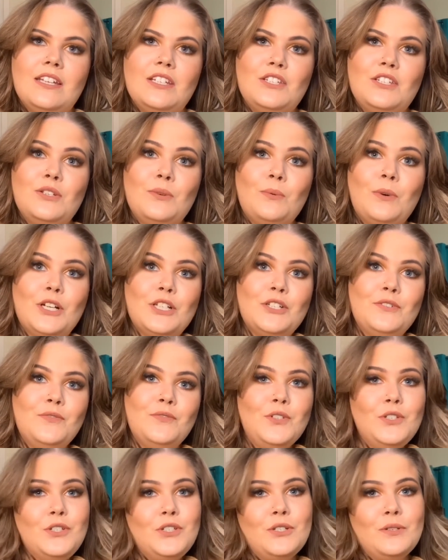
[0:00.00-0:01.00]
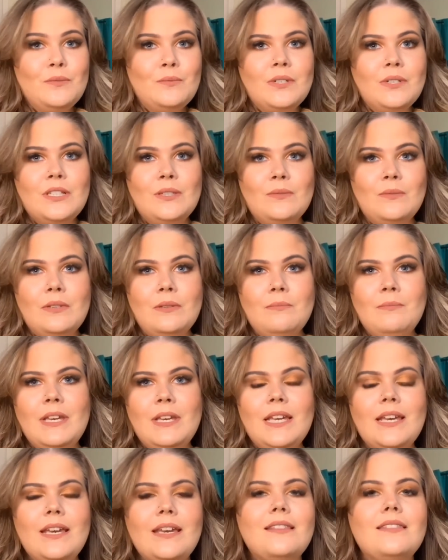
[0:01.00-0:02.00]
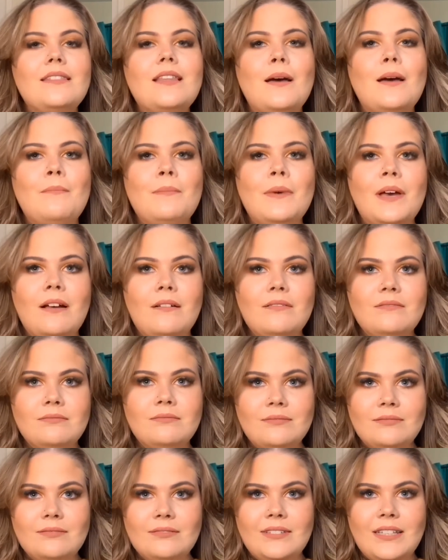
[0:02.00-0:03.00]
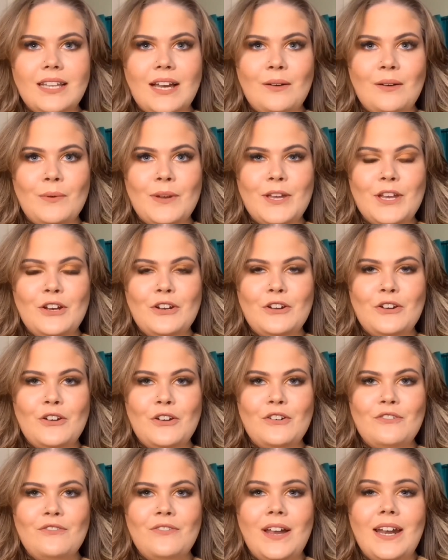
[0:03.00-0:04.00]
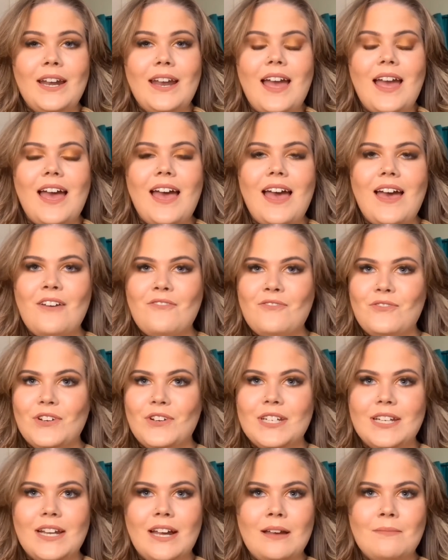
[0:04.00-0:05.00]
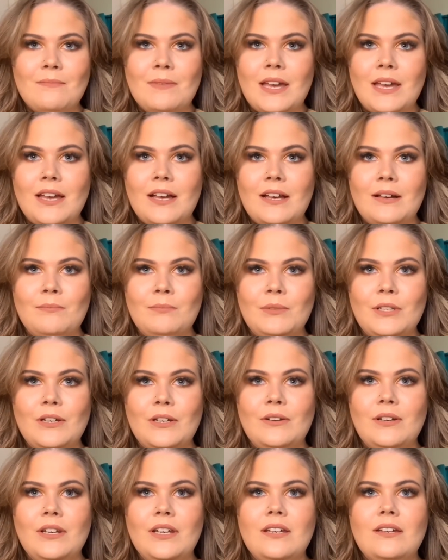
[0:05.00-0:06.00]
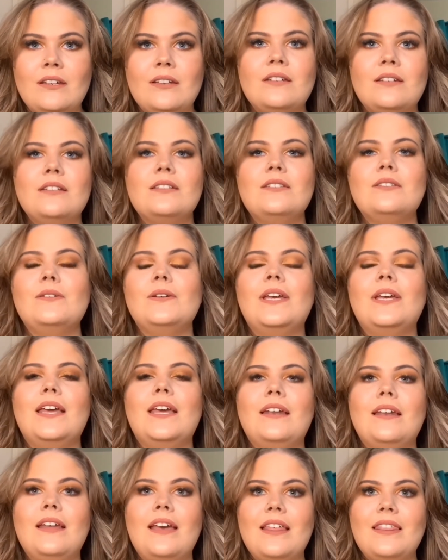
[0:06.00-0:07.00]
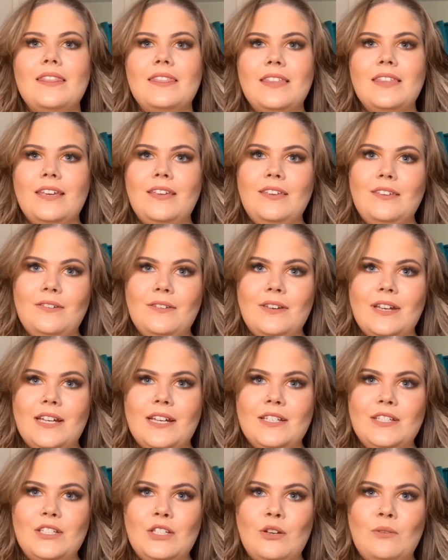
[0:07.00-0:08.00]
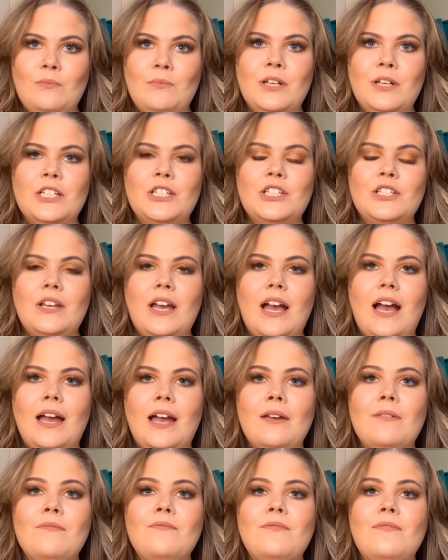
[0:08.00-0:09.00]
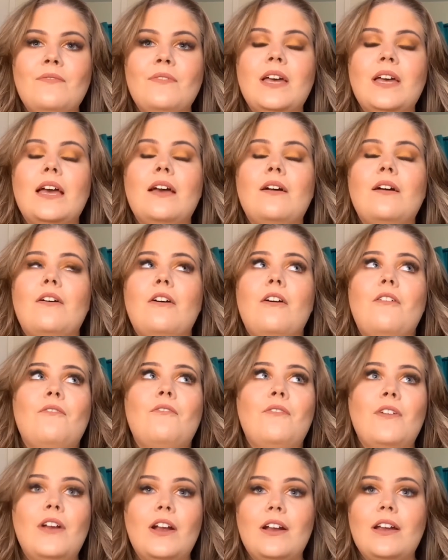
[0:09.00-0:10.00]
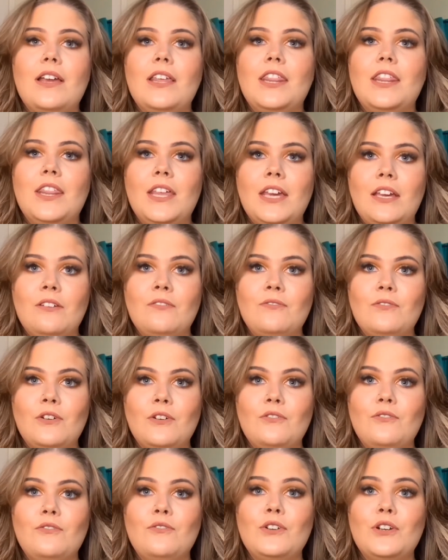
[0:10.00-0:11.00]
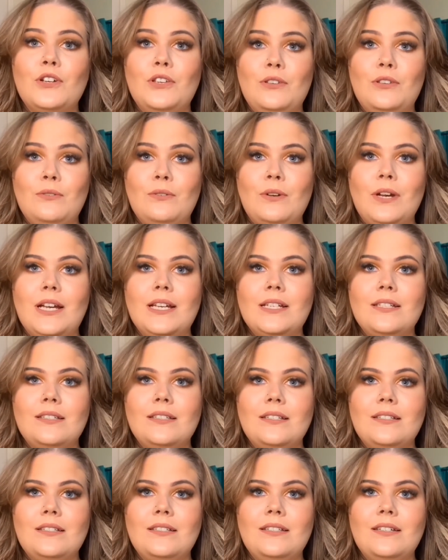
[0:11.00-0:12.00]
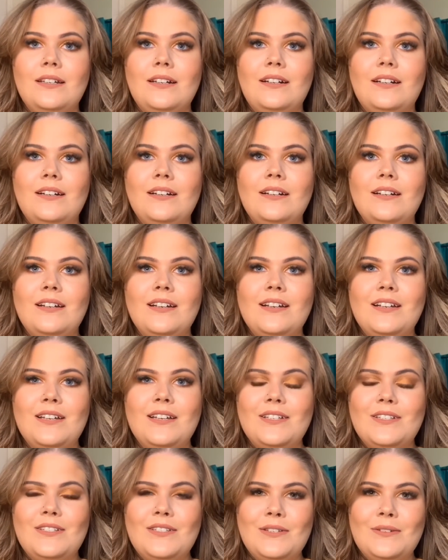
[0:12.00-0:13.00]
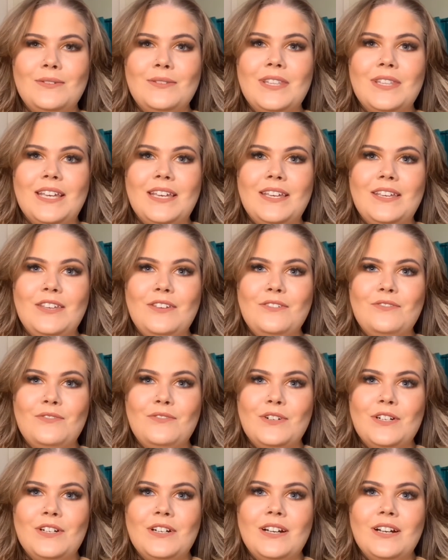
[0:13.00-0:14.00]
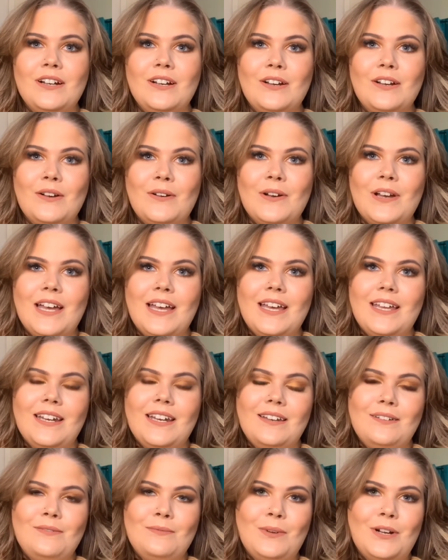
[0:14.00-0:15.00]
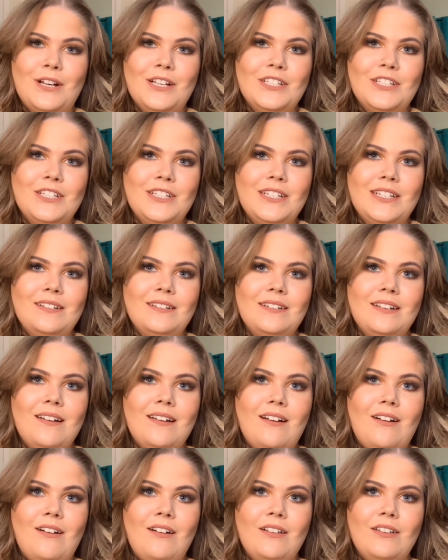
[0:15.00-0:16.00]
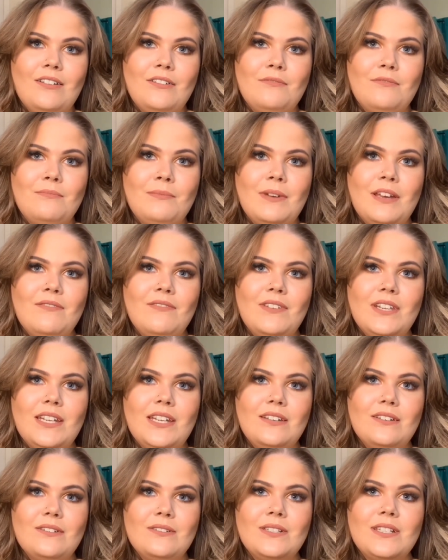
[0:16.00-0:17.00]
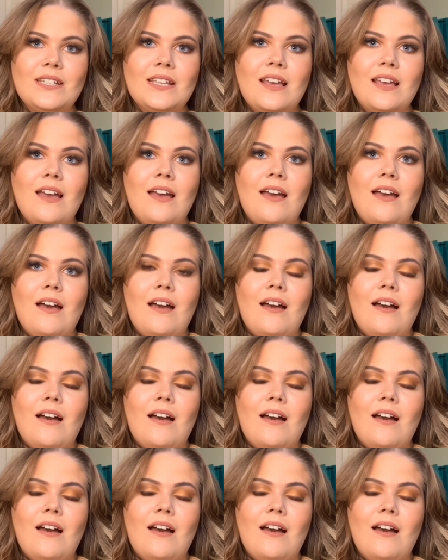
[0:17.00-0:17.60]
And to watch future ones with me, hit that bell. That way you're notified every time I upload. So again, thank you guys so much. I'm very thankful for you guys this year. So thank you for go ahead and watching all of my videos.